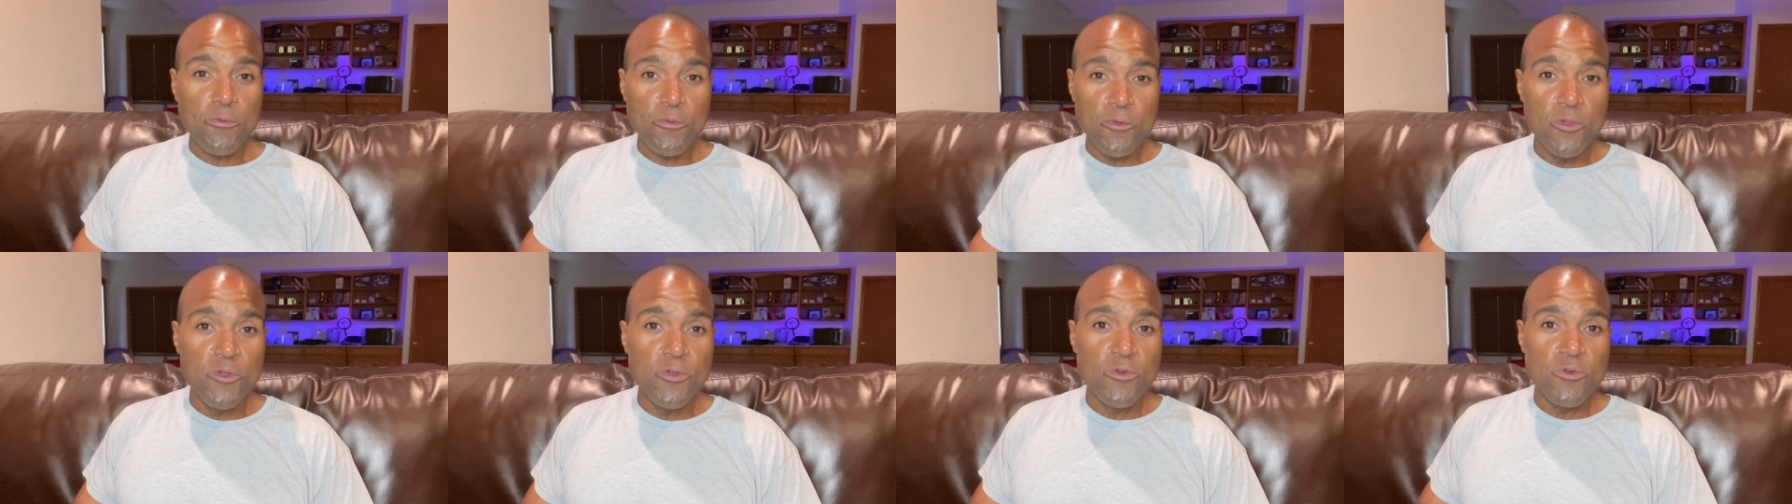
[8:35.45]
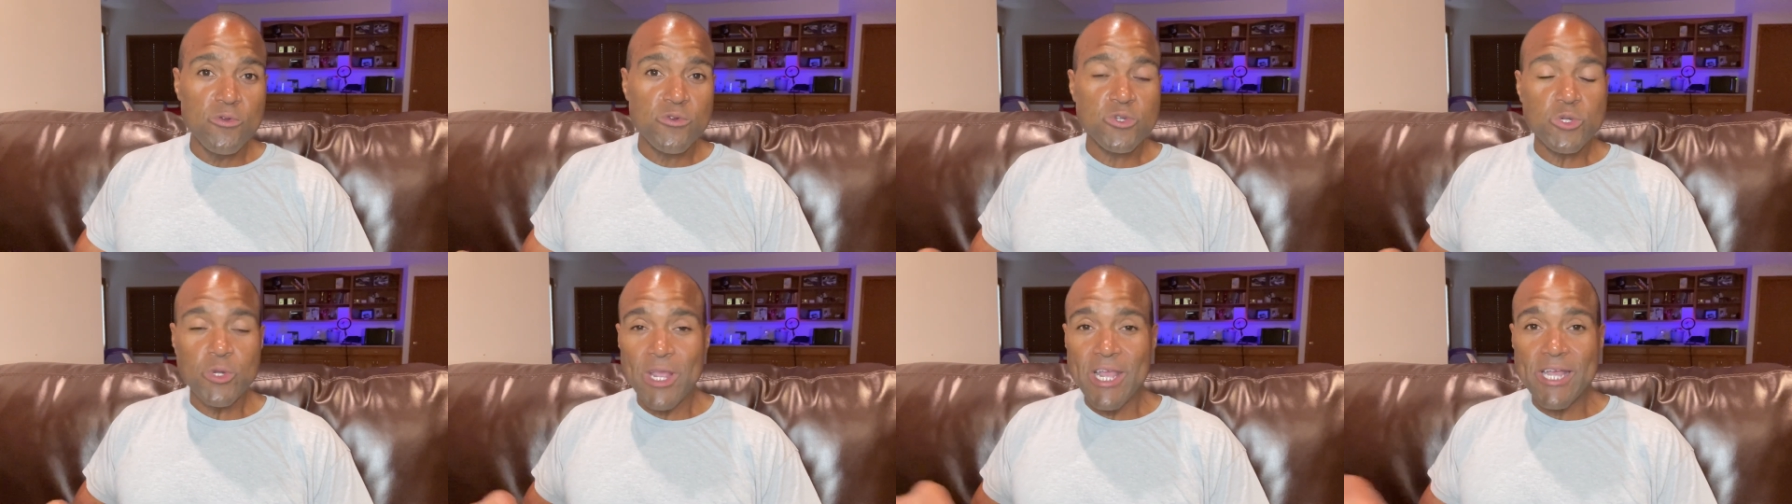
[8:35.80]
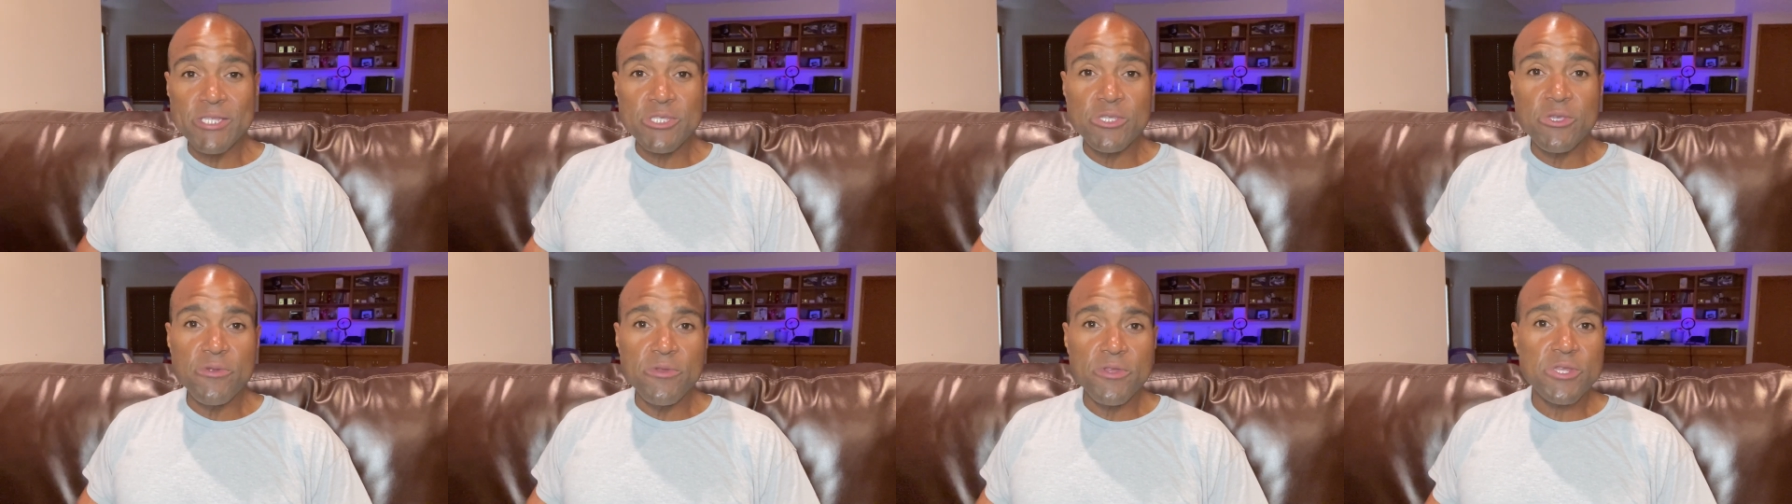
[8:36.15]
through
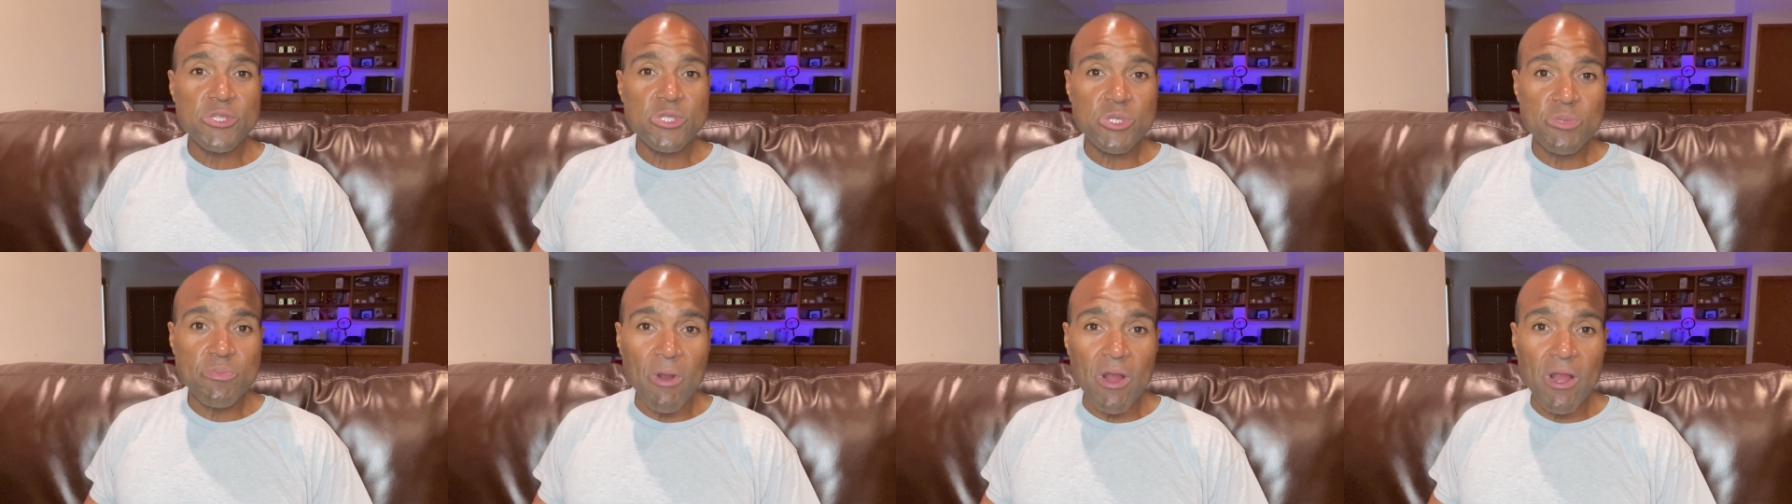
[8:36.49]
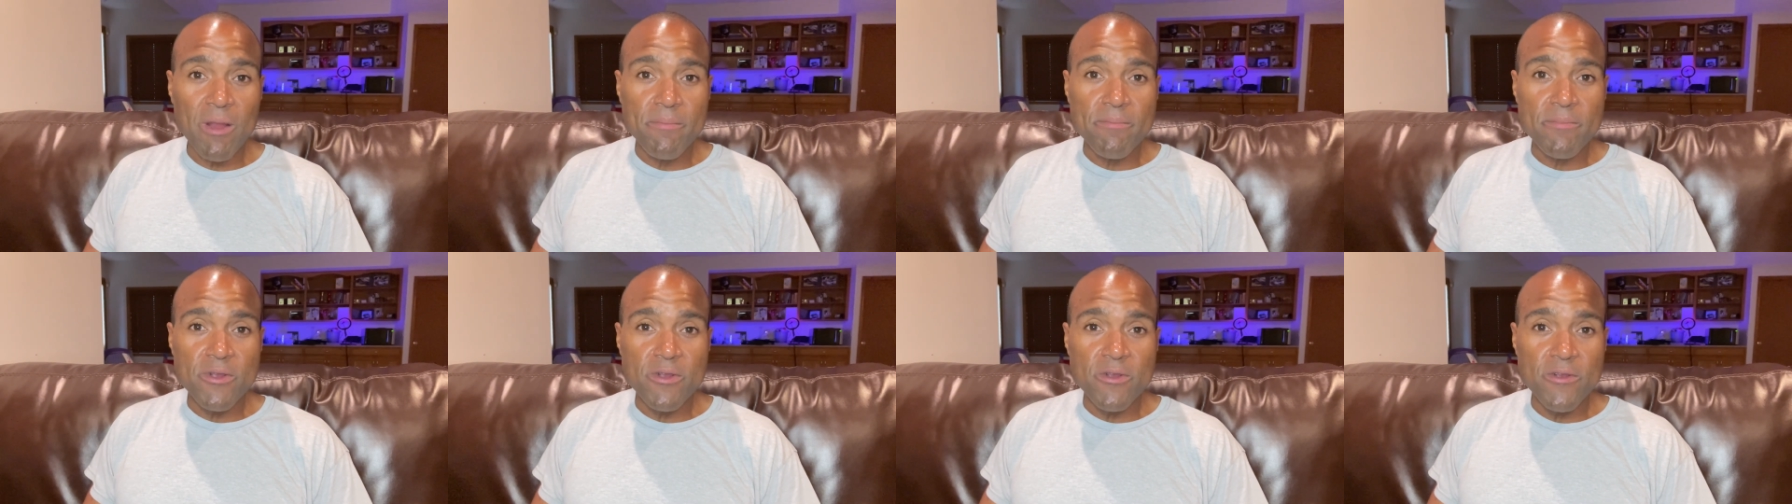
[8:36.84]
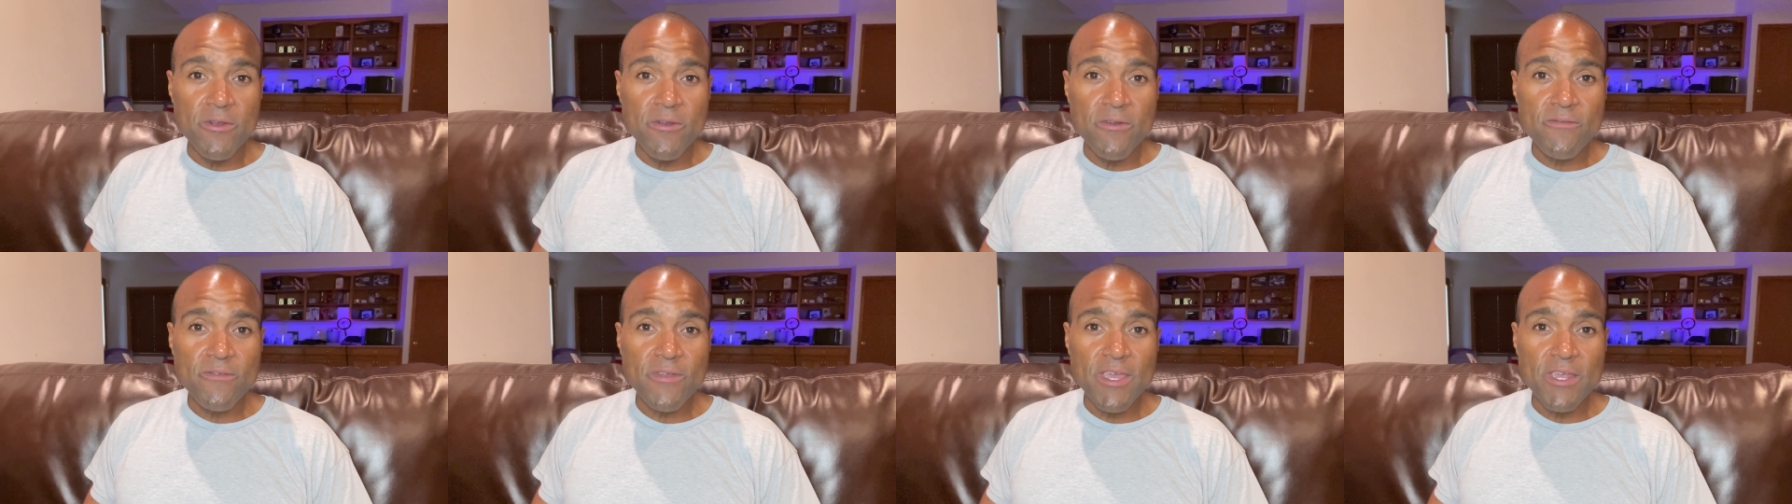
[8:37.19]
TransUnion Smart
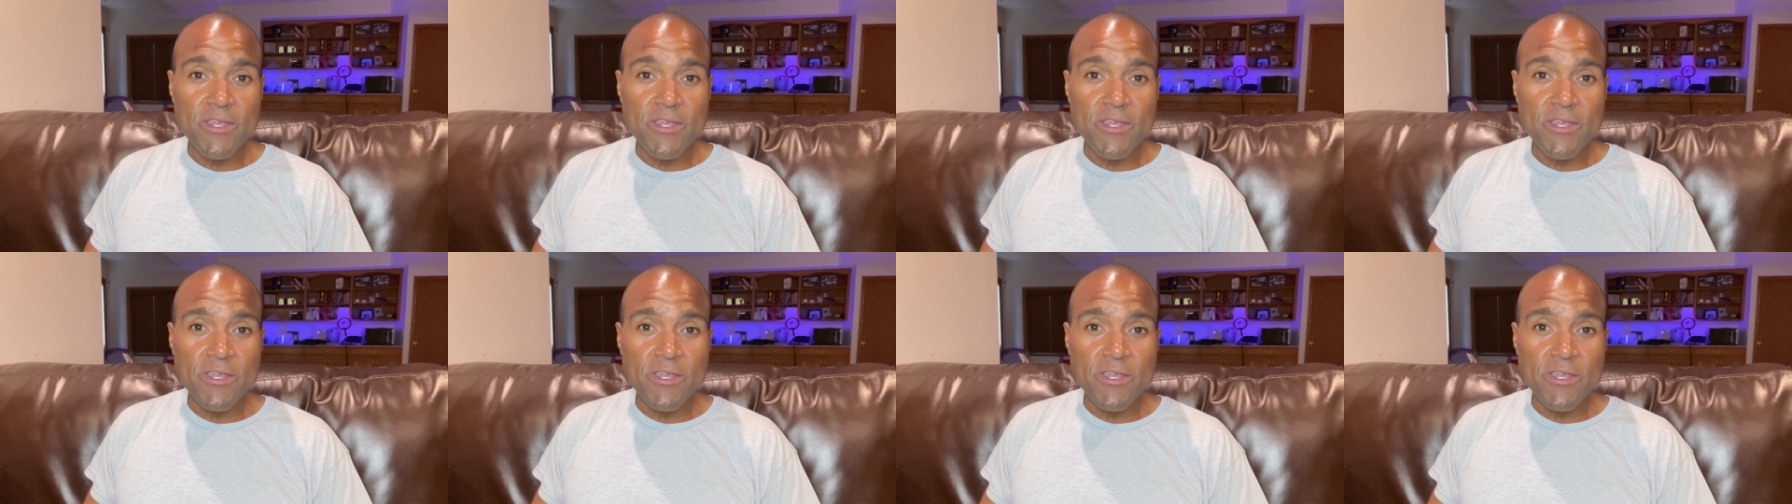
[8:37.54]
Move